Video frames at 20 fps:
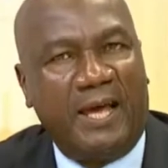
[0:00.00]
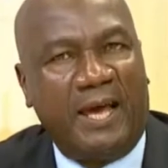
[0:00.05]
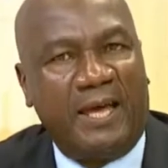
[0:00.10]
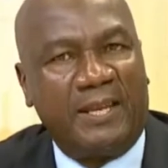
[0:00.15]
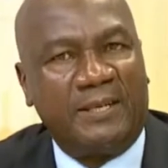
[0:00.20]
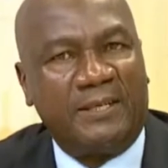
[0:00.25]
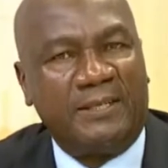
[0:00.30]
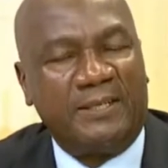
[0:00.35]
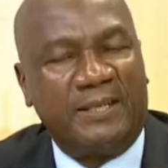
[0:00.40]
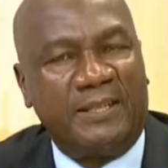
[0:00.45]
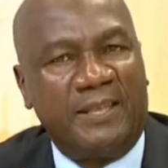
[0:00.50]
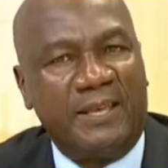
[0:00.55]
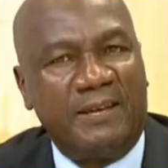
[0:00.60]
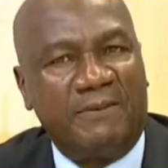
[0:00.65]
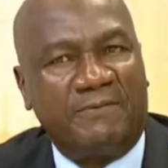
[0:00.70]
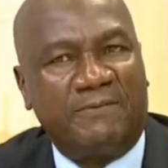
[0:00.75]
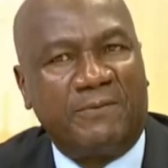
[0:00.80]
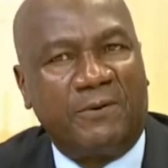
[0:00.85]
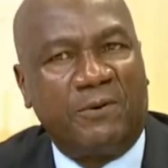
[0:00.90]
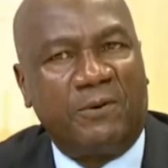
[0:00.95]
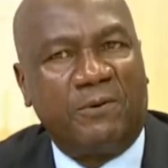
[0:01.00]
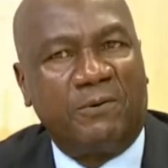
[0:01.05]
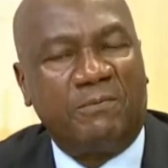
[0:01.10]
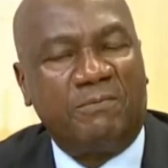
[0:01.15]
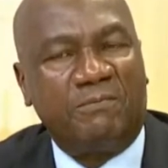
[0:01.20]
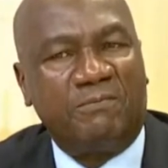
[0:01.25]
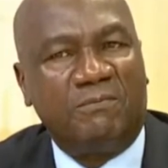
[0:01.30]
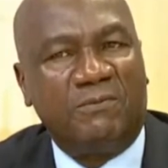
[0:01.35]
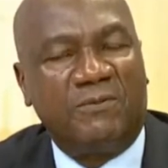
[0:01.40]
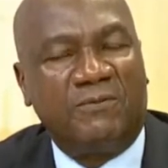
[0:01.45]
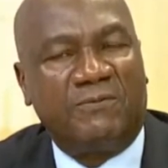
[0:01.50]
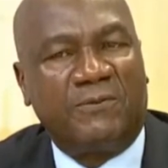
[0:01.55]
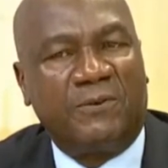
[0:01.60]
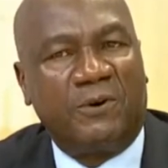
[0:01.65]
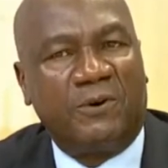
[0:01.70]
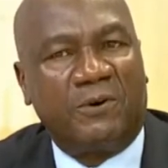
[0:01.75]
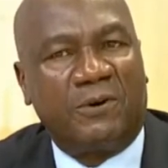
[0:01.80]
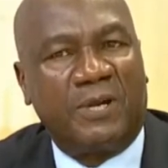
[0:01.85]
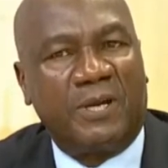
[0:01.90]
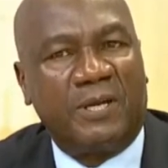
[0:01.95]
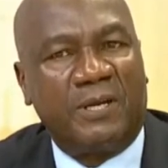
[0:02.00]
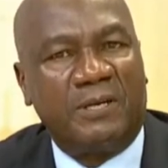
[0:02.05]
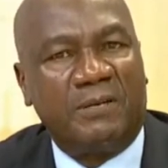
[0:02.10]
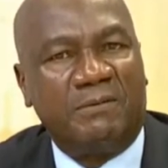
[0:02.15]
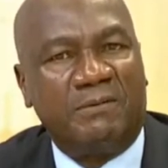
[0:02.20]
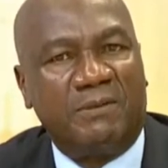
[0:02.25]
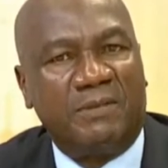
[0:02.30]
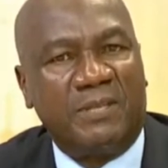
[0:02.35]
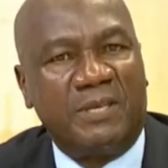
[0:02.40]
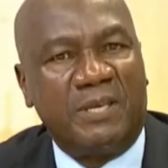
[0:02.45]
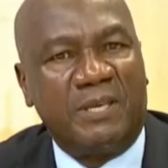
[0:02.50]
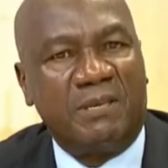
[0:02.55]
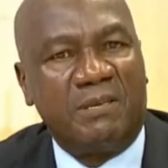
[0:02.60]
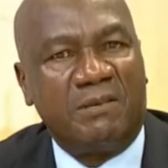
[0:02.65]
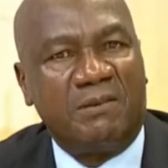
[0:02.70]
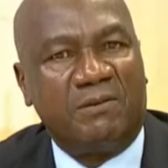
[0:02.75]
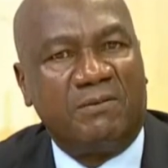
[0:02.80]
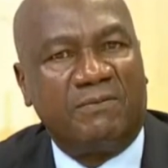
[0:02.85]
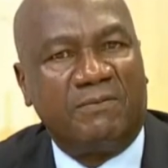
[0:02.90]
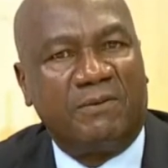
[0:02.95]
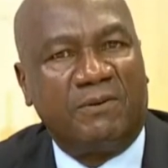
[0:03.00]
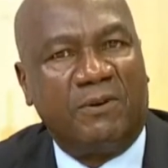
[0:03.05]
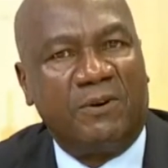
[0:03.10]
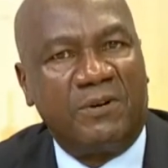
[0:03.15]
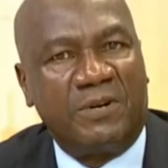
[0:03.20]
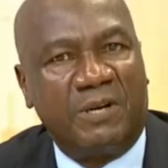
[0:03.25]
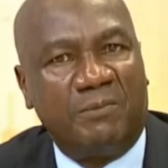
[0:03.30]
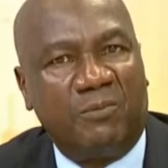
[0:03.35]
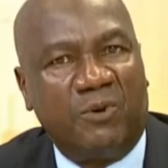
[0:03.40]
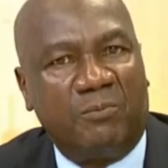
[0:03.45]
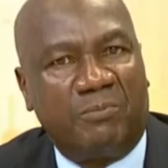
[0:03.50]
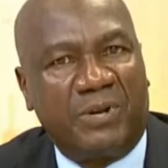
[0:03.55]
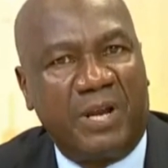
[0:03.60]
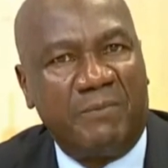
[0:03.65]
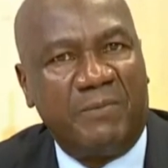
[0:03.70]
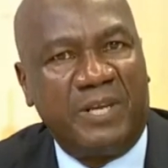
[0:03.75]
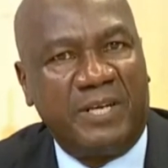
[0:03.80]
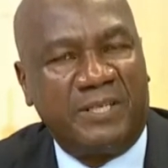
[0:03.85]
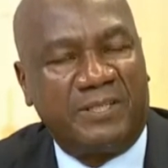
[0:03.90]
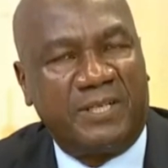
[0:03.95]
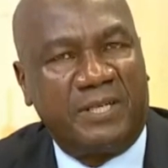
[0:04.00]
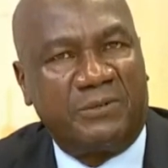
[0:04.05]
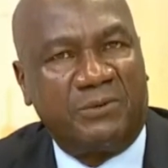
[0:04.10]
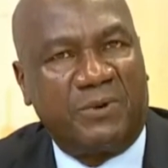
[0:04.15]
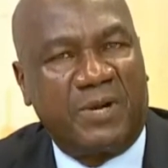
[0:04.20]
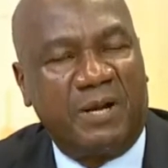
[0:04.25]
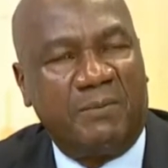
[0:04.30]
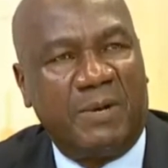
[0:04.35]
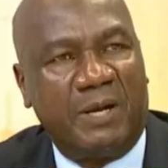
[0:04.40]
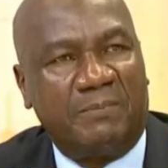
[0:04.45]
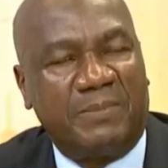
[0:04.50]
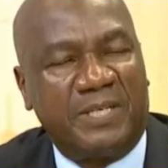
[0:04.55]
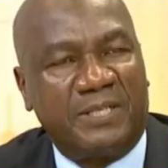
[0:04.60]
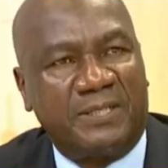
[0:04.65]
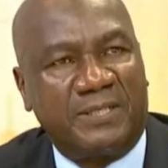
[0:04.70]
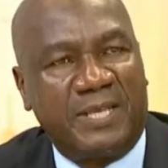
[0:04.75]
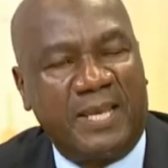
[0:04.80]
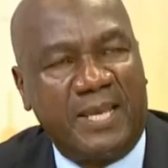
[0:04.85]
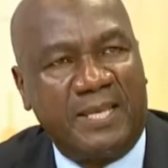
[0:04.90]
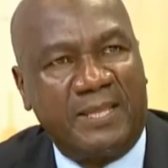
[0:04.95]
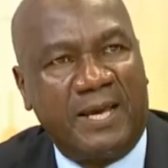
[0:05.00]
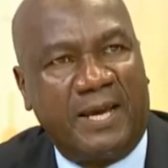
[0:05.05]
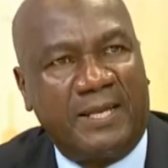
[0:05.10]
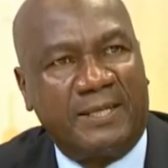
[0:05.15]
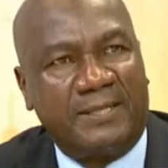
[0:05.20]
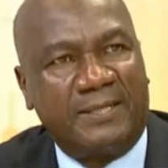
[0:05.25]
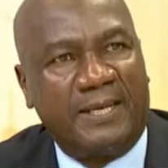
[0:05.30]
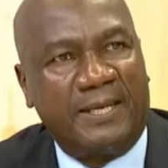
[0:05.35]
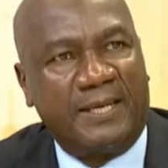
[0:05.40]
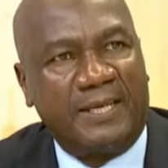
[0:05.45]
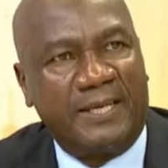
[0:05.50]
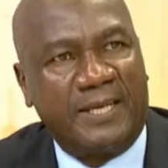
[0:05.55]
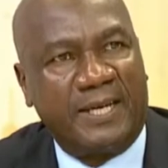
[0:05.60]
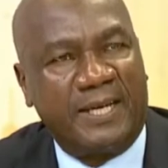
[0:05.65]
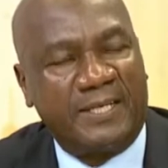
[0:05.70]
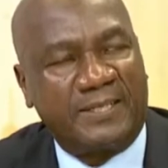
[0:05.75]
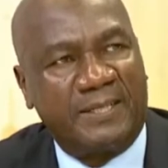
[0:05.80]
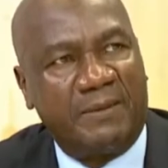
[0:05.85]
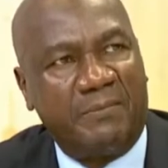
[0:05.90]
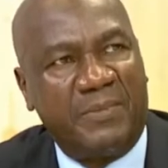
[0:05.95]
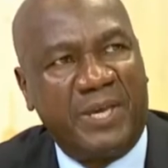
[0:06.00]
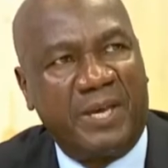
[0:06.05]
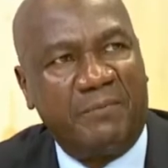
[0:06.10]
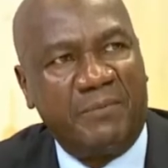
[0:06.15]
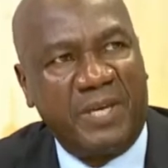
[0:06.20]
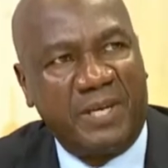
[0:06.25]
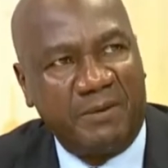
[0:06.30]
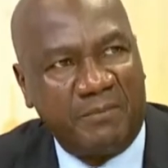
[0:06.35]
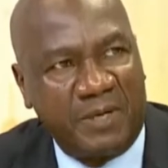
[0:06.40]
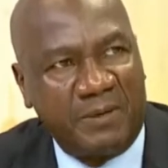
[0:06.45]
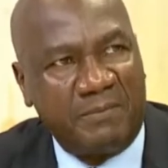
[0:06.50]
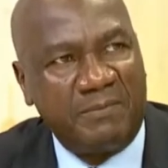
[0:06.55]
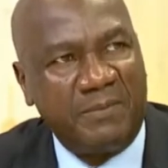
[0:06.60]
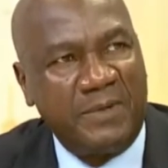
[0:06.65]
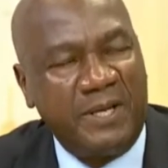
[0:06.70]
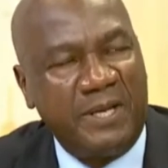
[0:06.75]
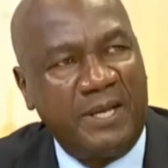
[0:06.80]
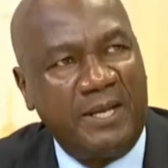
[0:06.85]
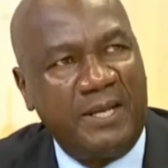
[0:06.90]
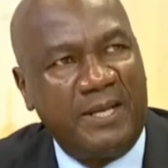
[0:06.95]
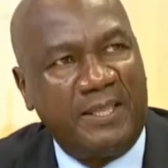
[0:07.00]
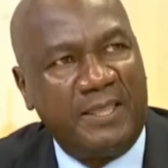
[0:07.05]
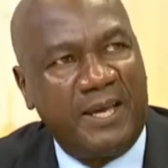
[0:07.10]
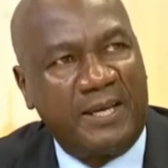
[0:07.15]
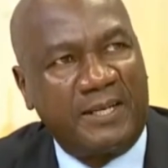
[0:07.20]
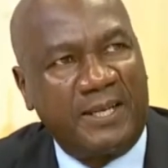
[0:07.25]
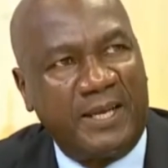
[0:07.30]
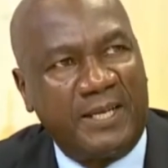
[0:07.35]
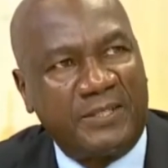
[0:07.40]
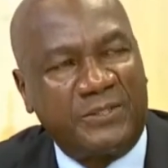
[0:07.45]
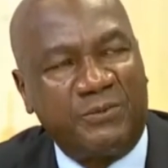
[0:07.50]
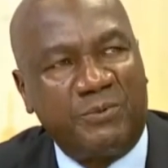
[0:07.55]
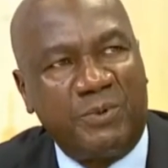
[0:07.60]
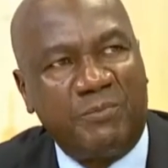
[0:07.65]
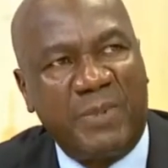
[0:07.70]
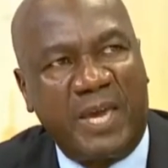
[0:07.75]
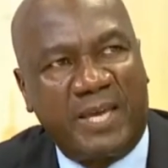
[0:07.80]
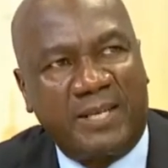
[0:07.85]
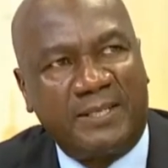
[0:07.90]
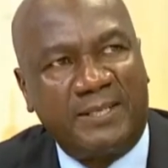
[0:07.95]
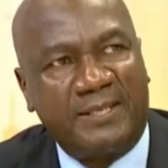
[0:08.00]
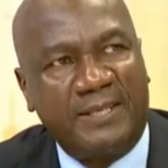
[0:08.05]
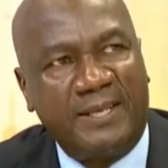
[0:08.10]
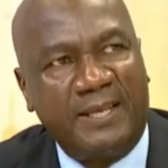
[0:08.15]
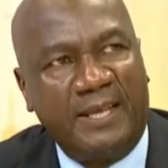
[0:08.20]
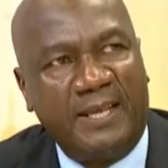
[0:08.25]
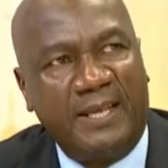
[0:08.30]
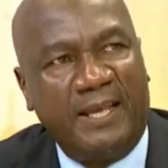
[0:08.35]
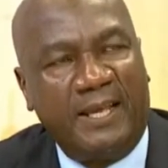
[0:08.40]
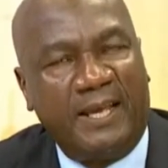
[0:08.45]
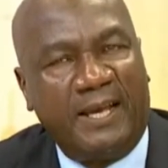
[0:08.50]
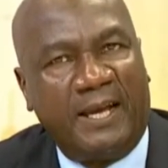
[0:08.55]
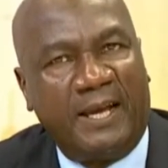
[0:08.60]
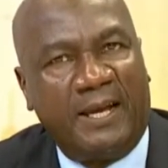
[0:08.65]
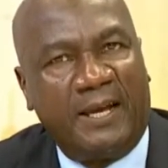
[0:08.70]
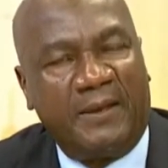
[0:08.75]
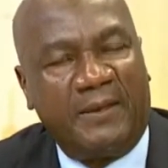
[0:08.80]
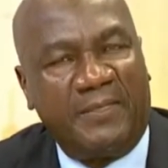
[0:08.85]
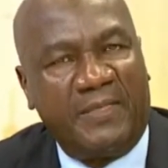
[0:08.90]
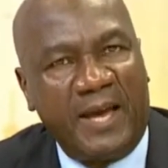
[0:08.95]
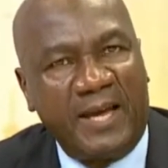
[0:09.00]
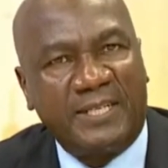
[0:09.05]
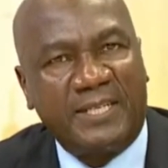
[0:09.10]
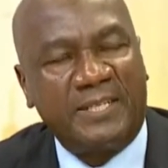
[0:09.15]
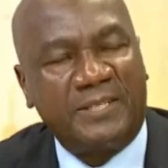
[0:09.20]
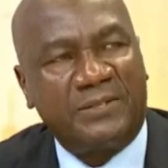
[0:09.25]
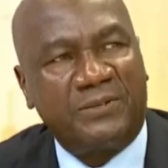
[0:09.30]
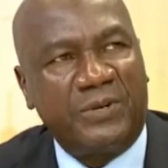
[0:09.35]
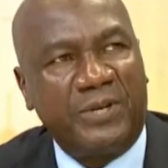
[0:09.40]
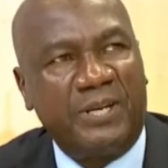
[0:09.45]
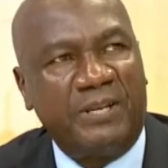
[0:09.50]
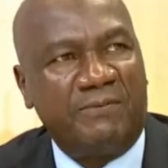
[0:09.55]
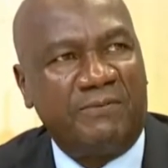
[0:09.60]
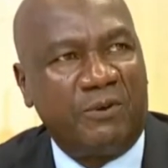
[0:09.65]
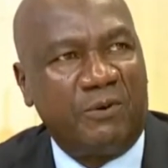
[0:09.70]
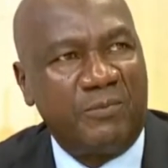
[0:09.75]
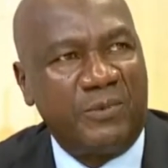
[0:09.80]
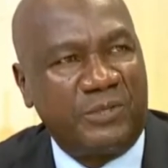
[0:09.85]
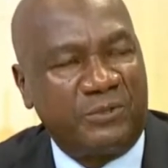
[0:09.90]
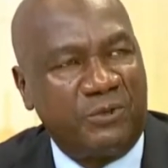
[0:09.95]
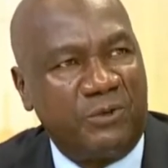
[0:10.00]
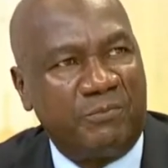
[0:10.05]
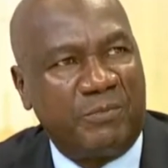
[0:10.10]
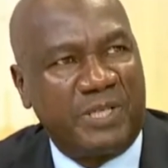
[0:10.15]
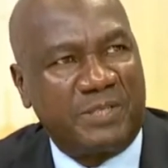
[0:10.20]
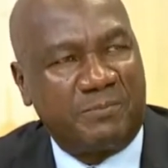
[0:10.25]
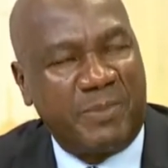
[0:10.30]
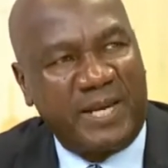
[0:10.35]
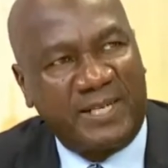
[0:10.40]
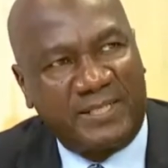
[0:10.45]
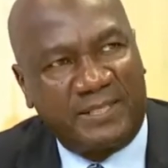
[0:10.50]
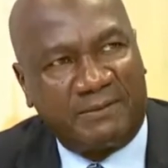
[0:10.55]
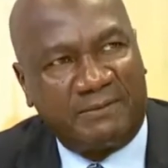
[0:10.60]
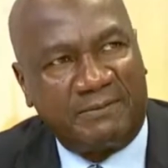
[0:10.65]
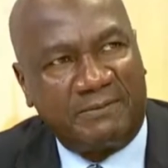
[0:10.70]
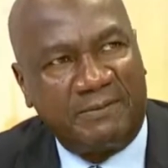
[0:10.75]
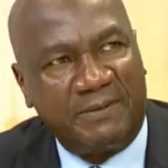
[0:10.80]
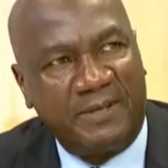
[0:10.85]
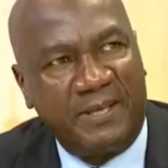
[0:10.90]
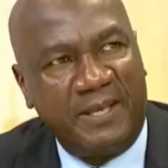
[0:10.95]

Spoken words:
And therefore, for the Honorable Prime Minister to come up and say that he has the bare minimum that has to be met, that is really from his own perspective.